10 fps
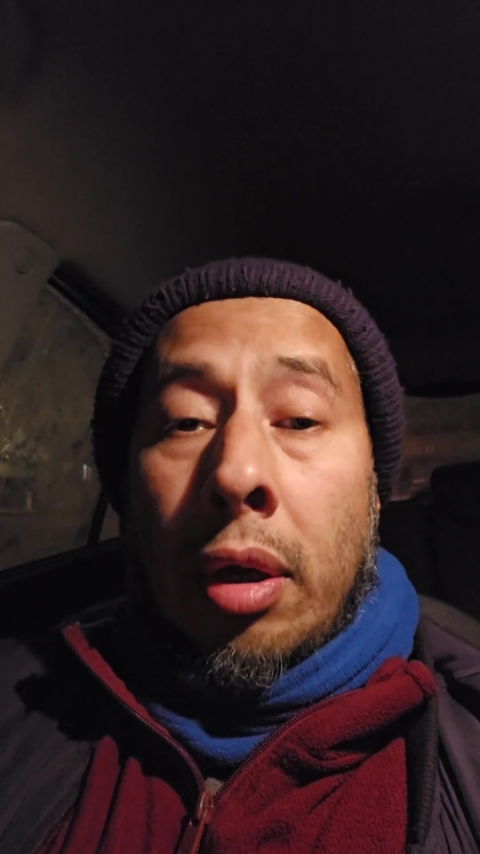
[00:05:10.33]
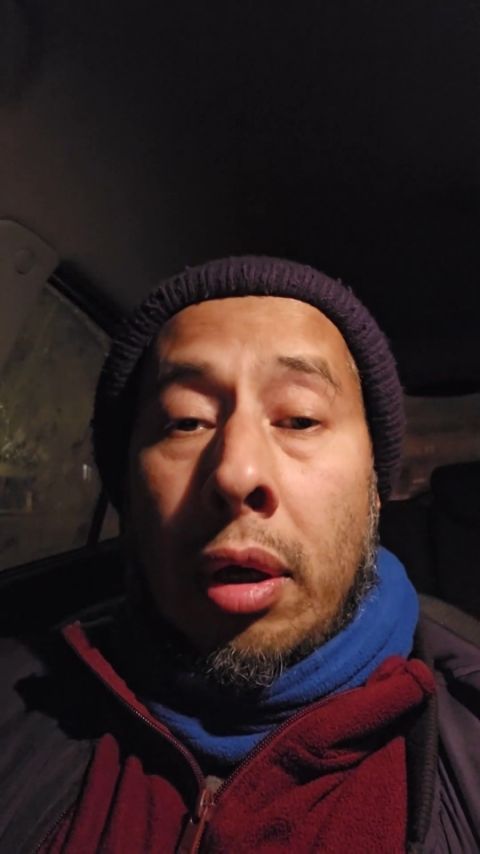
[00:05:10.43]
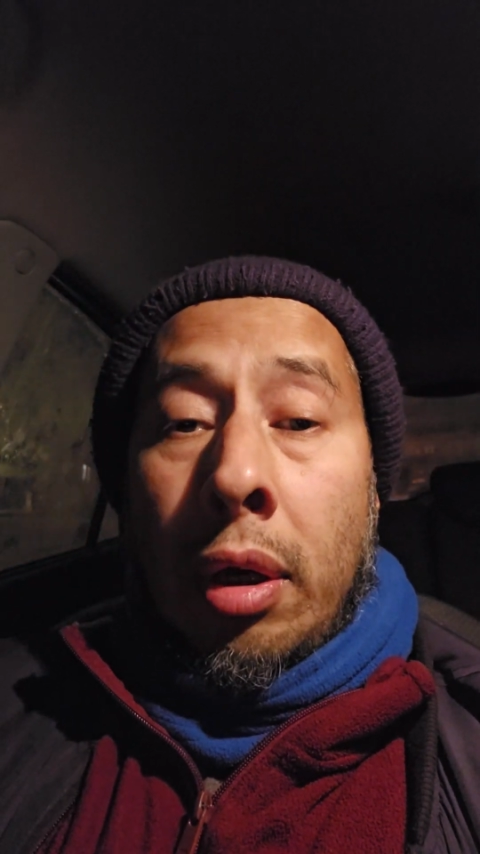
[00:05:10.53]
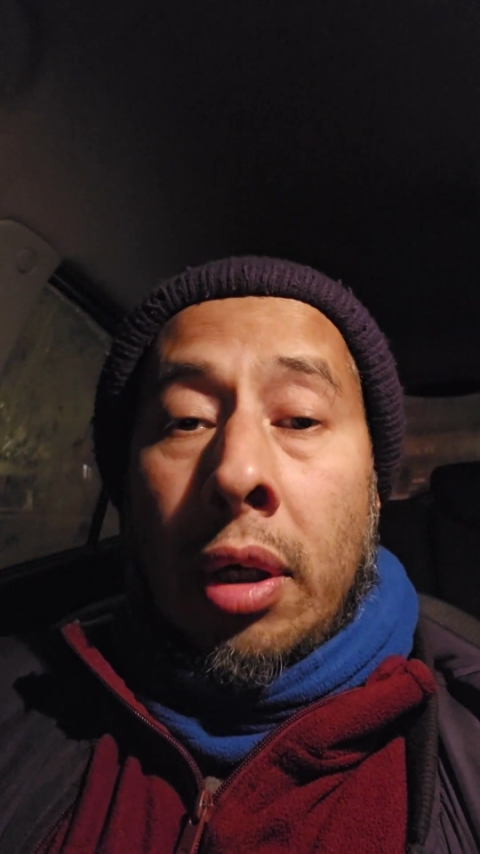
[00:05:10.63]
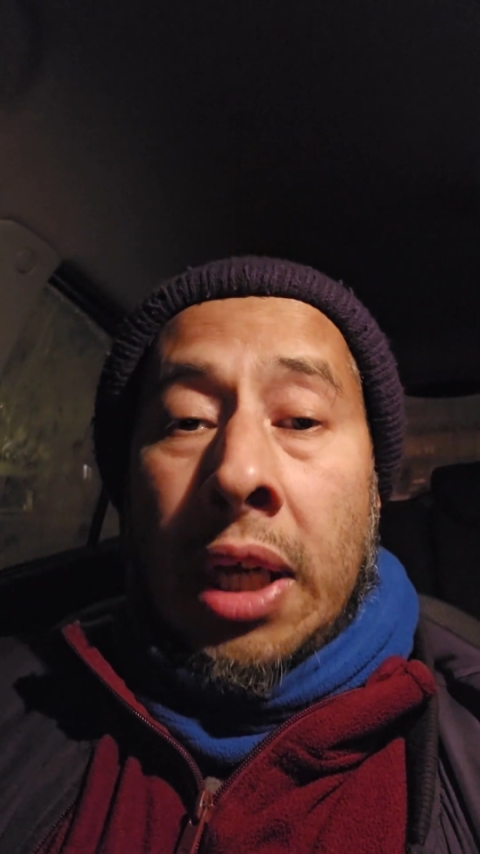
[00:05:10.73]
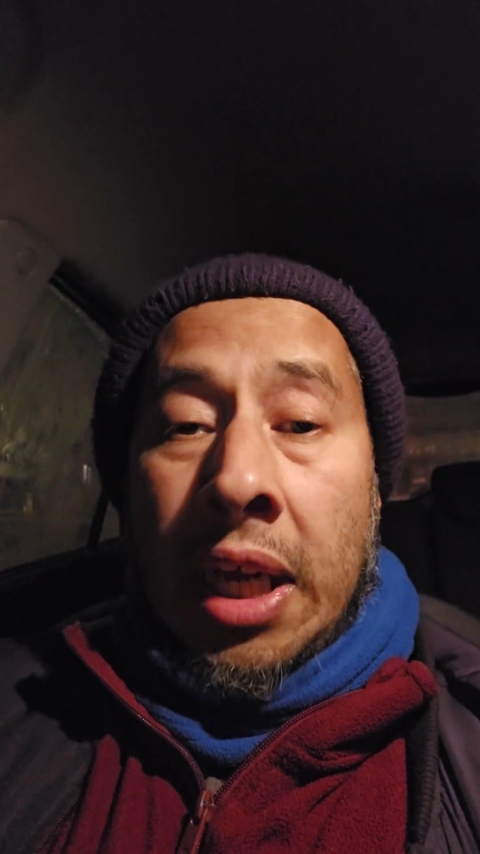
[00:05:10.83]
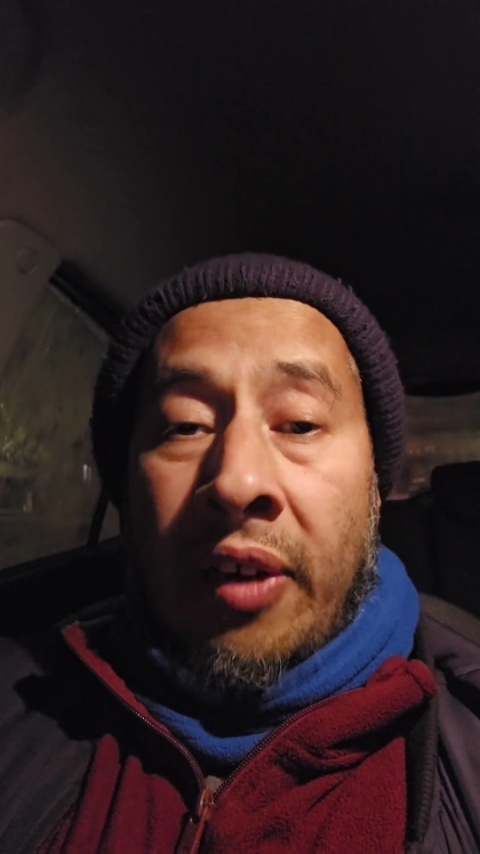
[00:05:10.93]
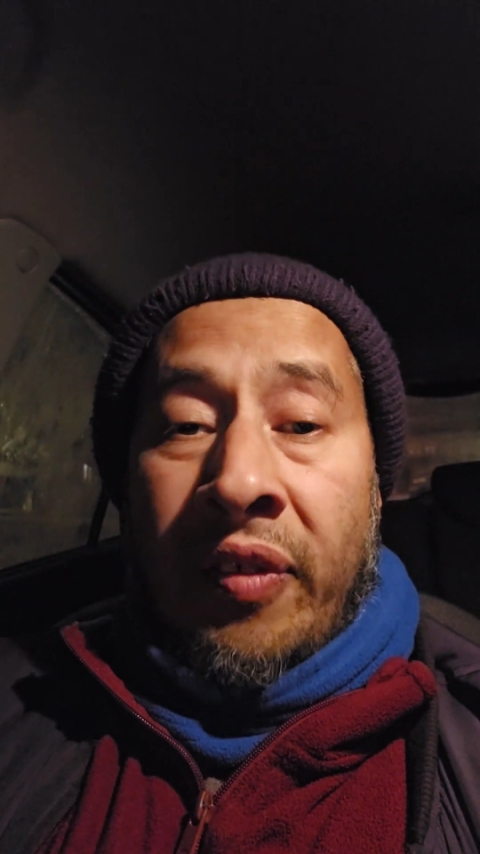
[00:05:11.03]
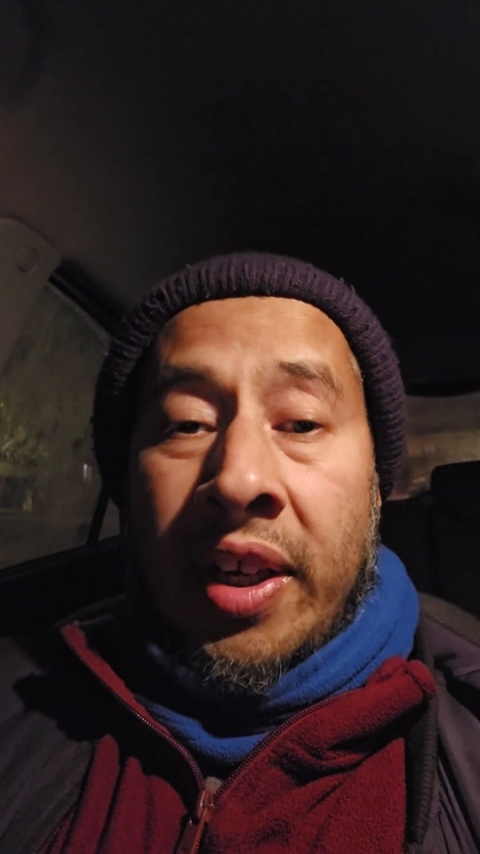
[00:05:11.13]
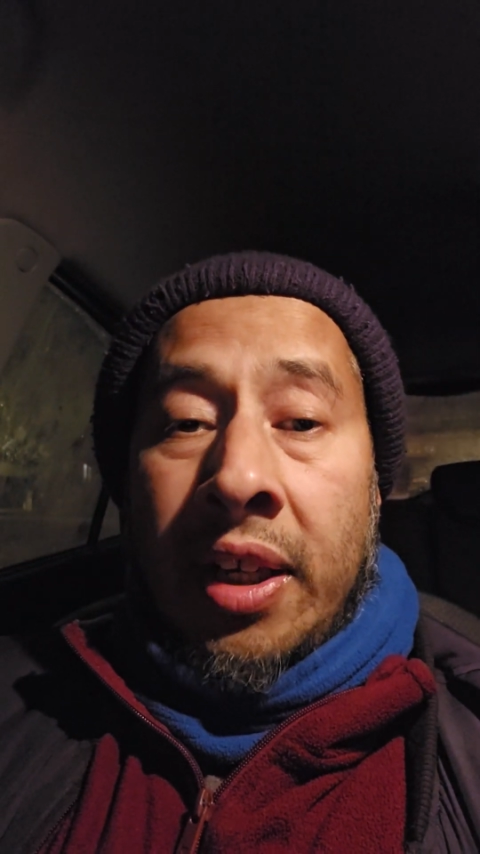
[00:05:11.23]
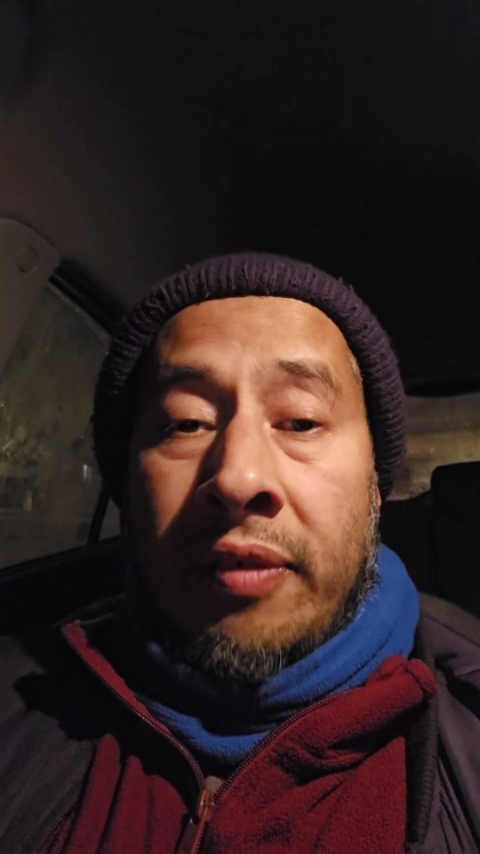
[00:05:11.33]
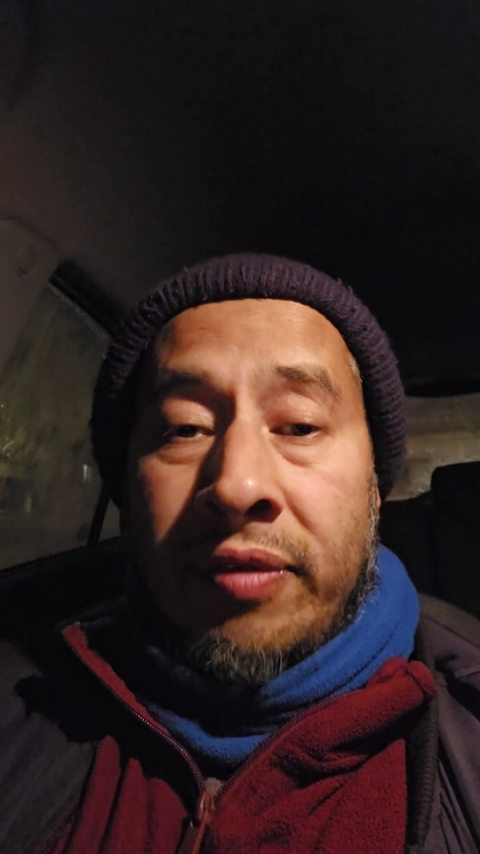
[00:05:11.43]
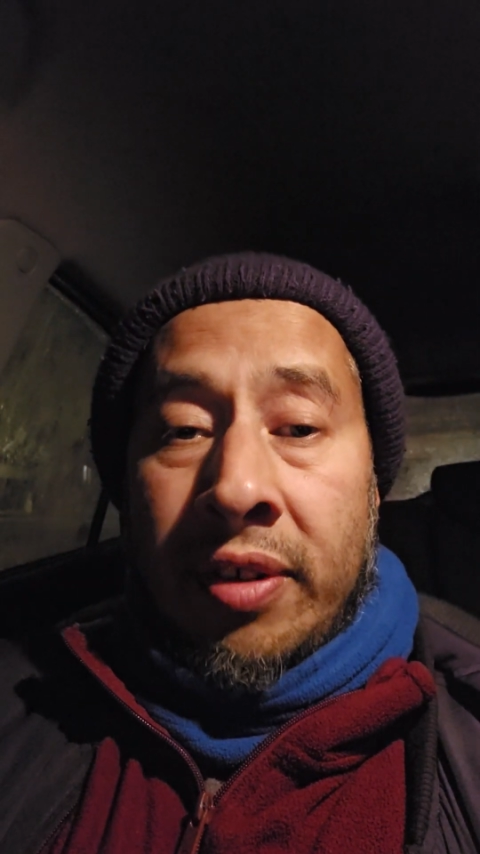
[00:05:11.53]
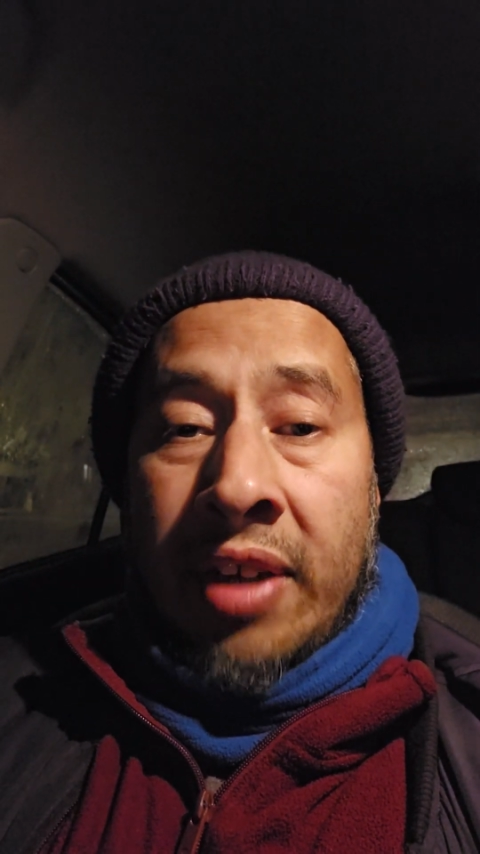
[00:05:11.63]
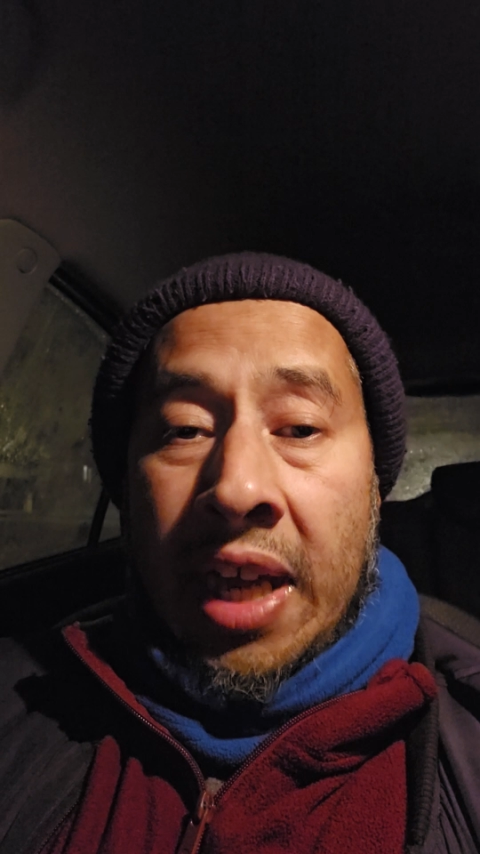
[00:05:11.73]
or hellfire
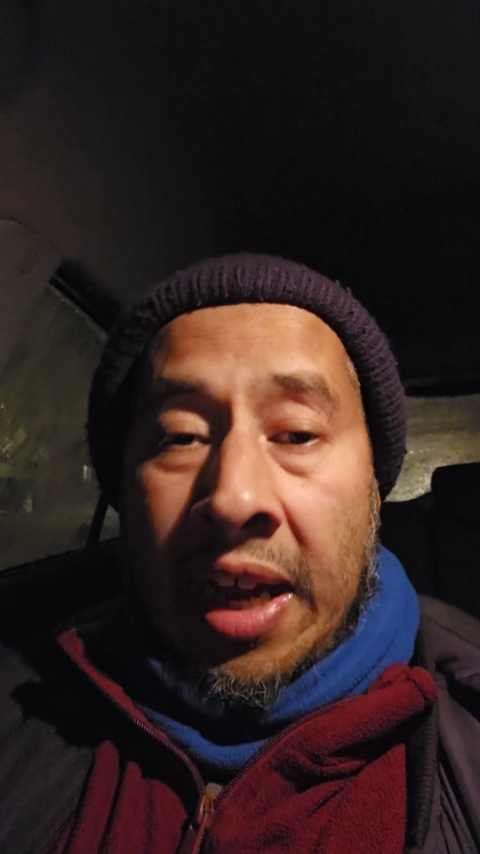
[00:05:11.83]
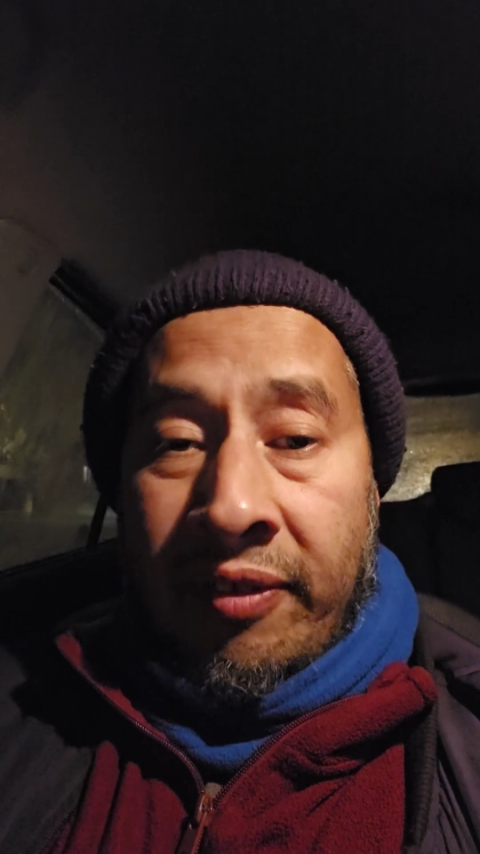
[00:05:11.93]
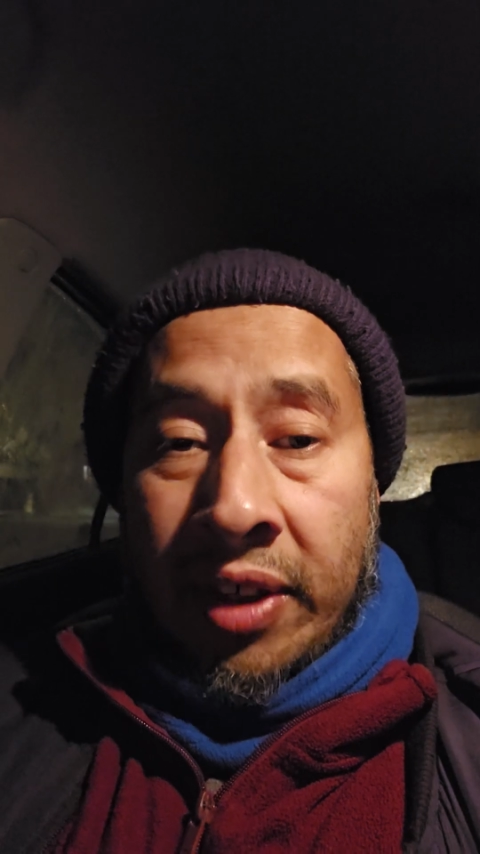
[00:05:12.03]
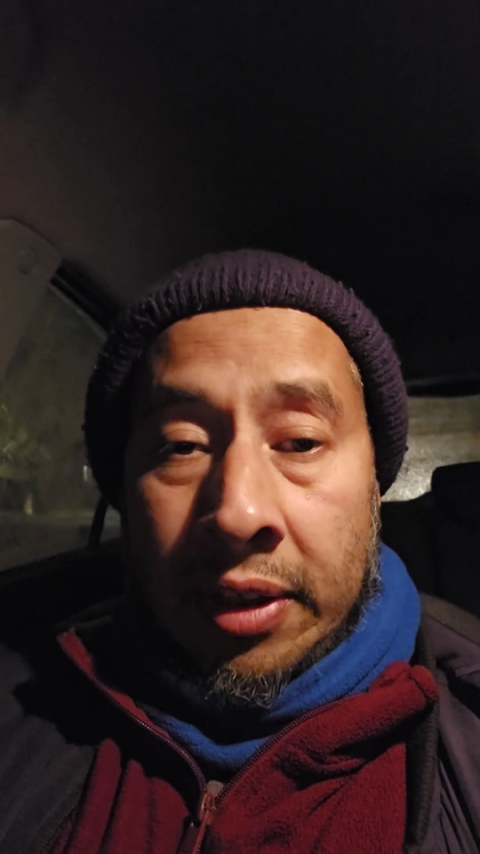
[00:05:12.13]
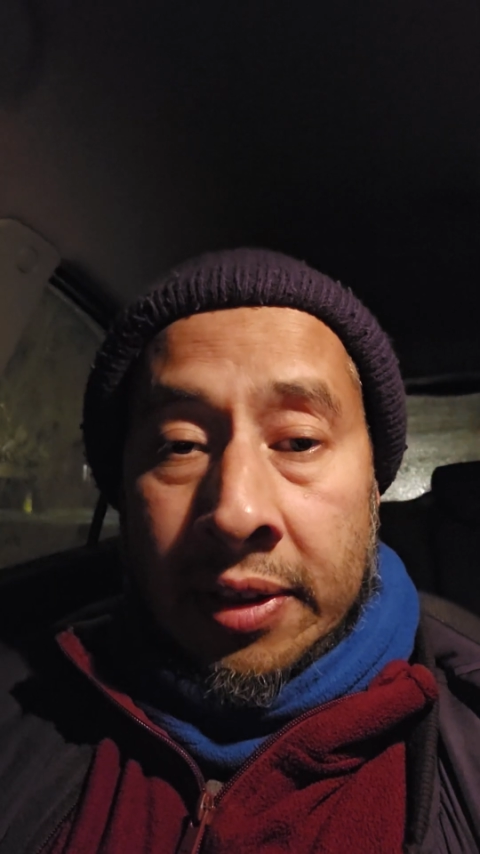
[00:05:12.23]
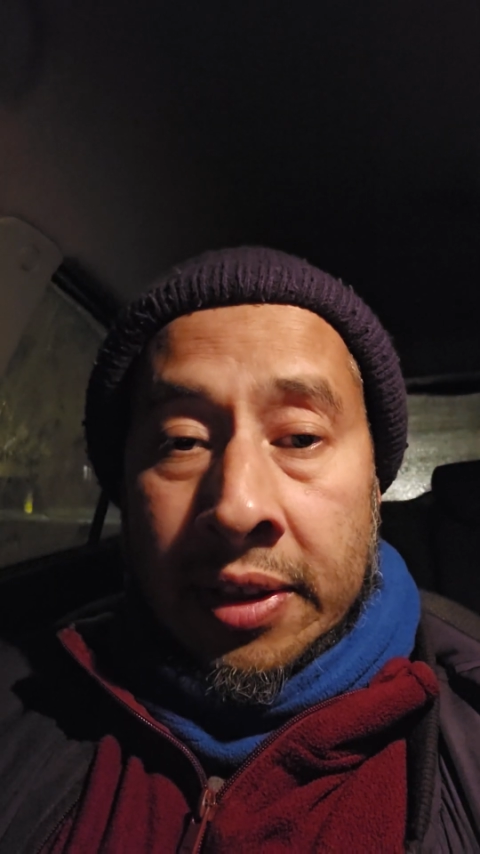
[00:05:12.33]
forever.